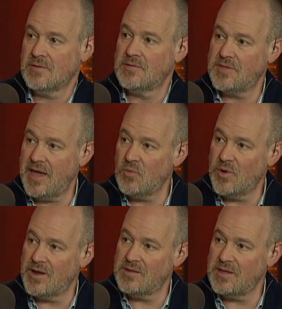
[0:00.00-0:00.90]
they
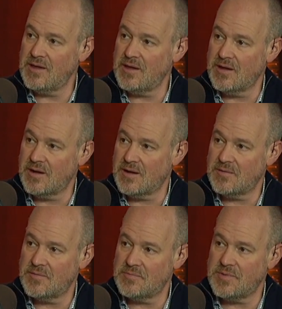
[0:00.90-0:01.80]
win the uh,
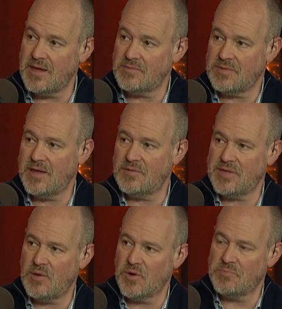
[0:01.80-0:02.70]
the they
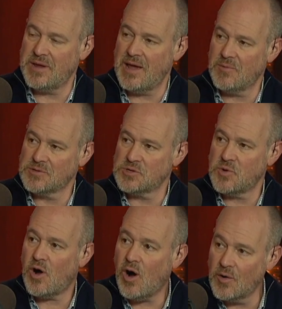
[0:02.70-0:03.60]
they would be able to
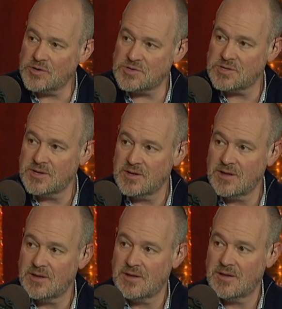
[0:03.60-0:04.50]
host
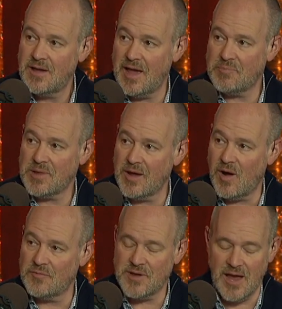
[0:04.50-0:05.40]
a
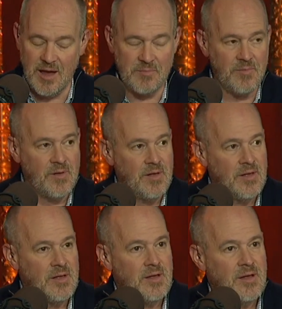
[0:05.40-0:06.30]
playoff game
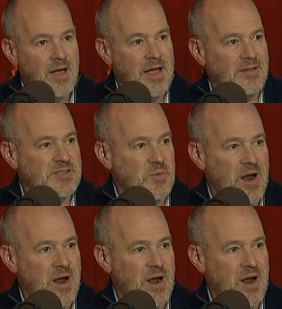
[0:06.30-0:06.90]
against the